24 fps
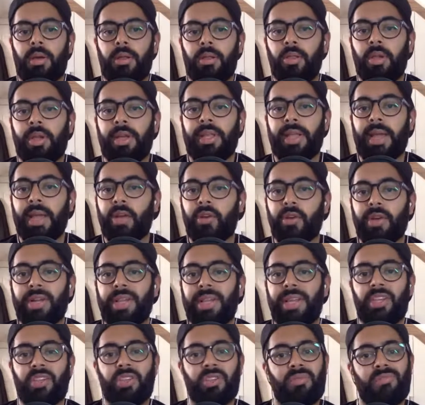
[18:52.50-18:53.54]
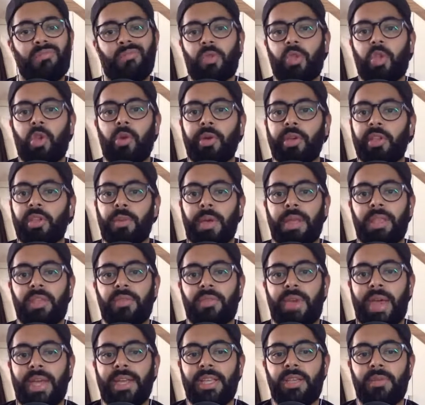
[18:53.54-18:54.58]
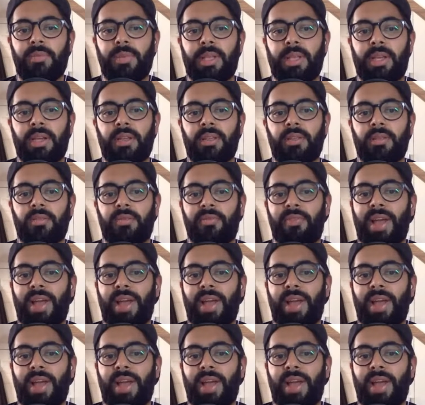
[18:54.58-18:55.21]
looking at Grealish, too expensive at 80 million.